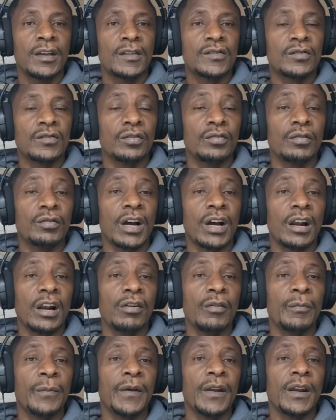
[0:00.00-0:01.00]
So you can
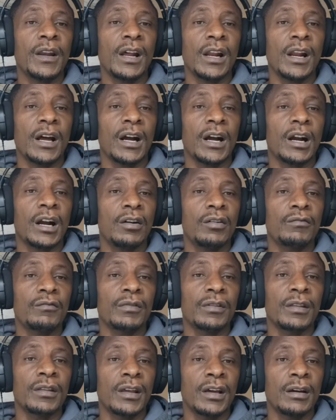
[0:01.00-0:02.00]
open an account
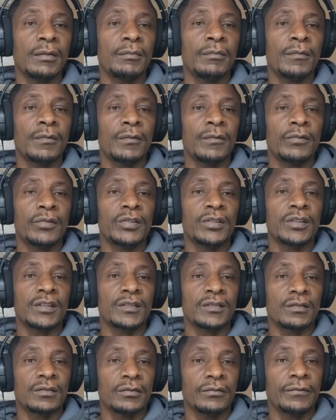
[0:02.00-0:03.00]
with them, which
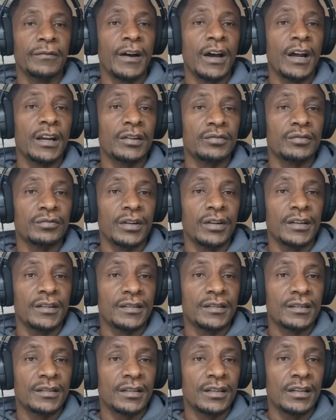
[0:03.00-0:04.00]
is referred to as
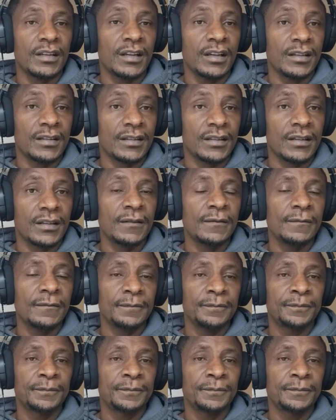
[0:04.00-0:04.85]
CDSC,